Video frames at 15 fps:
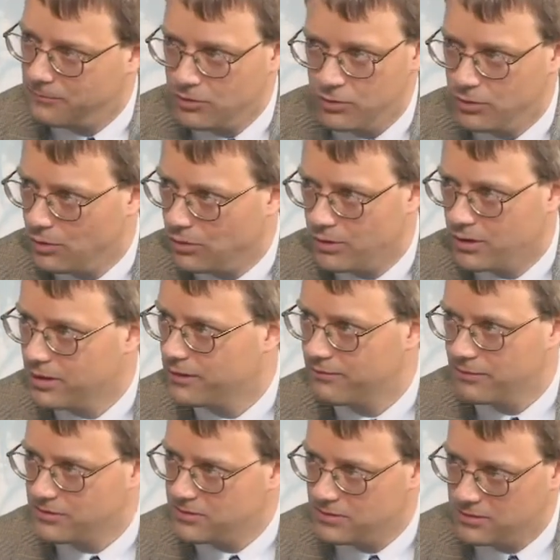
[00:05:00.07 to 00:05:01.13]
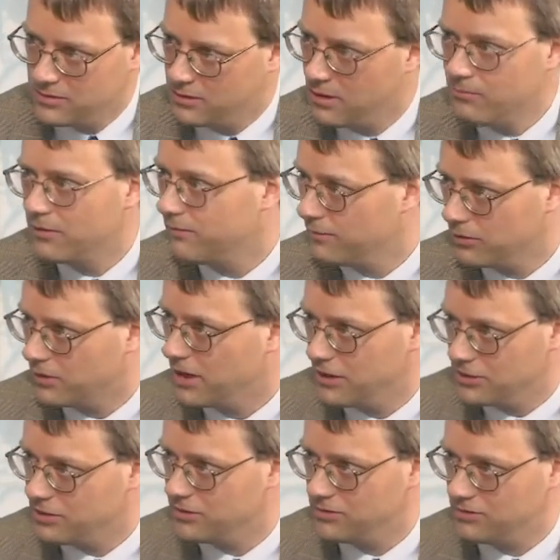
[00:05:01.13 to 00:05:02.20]
New York. There's a number of
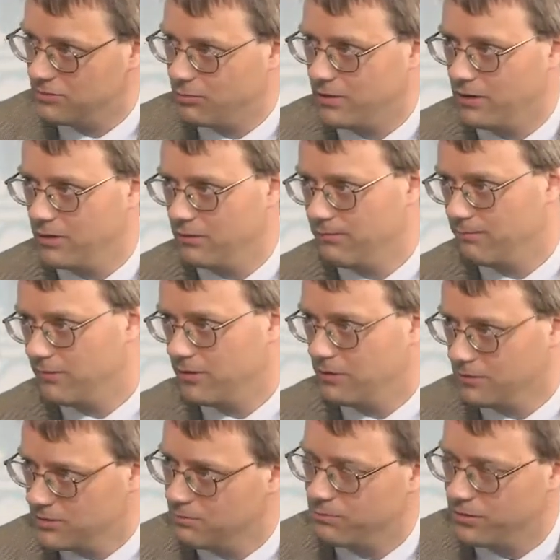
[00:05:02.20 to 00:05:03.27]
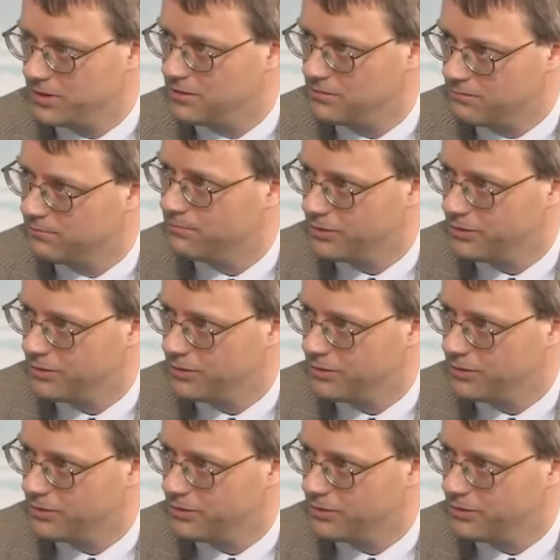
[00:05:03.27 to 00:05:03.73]
locations where there are some pretty